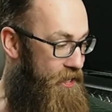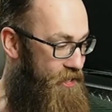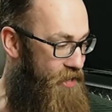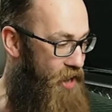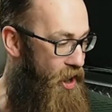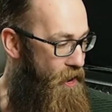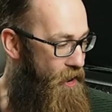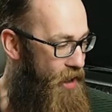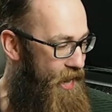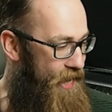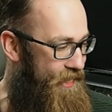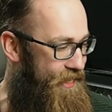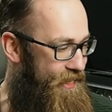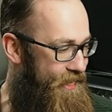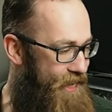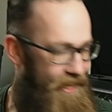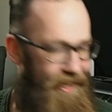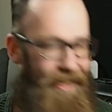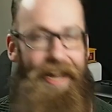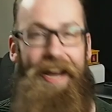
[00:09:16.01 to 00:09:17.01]
So I
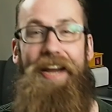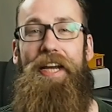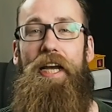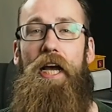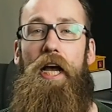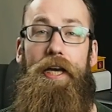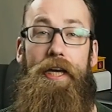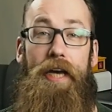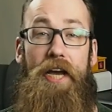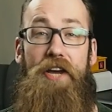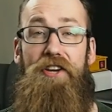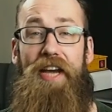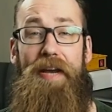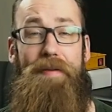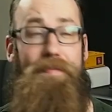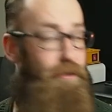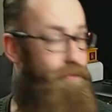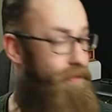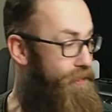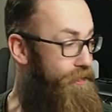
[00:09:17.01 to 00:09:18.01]
said, "Hey, can you
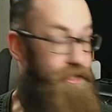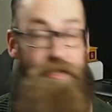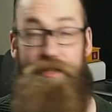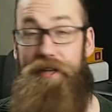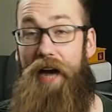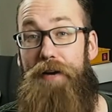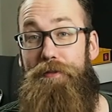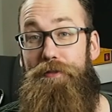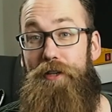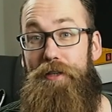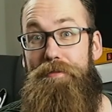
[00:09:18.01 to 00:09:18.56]
keep this one on the side for